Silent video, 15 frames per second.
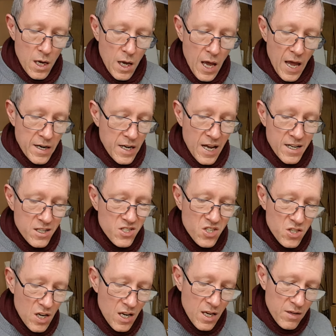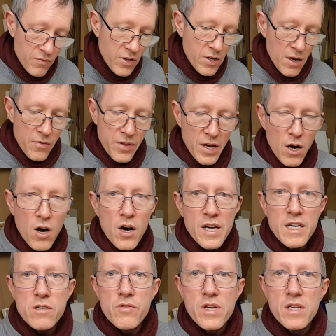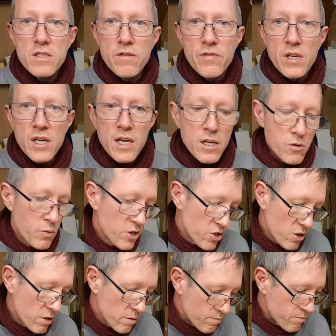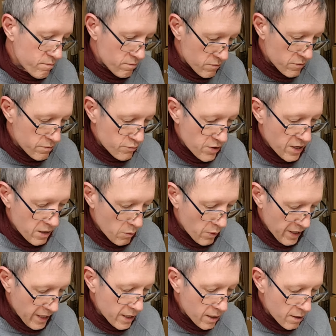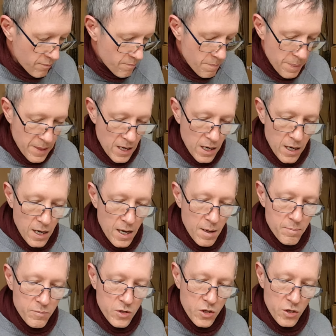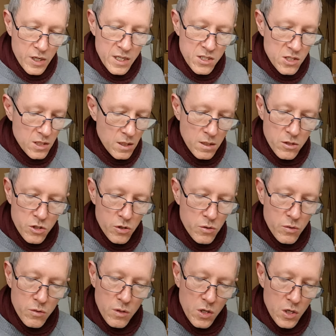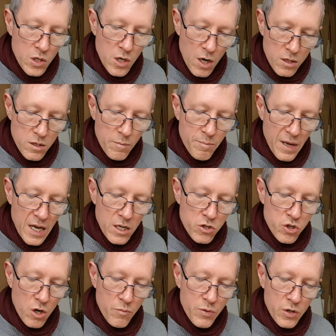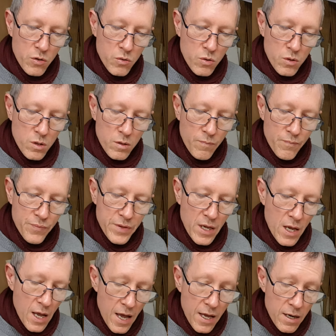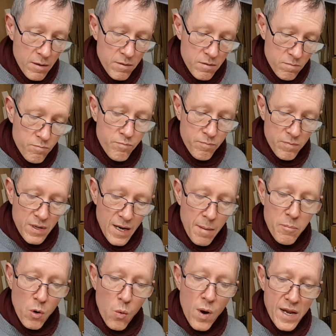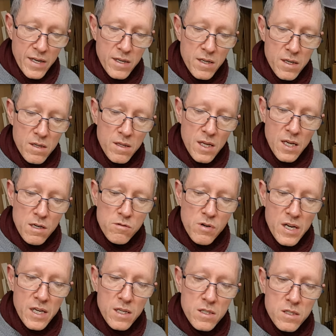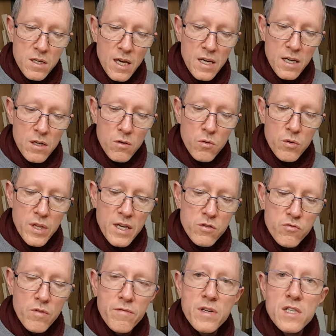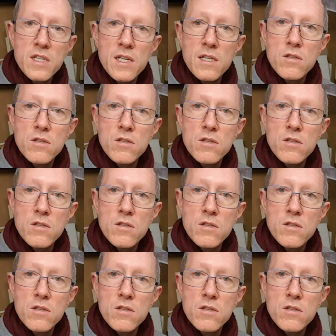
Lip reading: and it's, you know, there are areas of the kit which are pretty weak, you can still do not a bad job at all. And number one there is getting all that rivet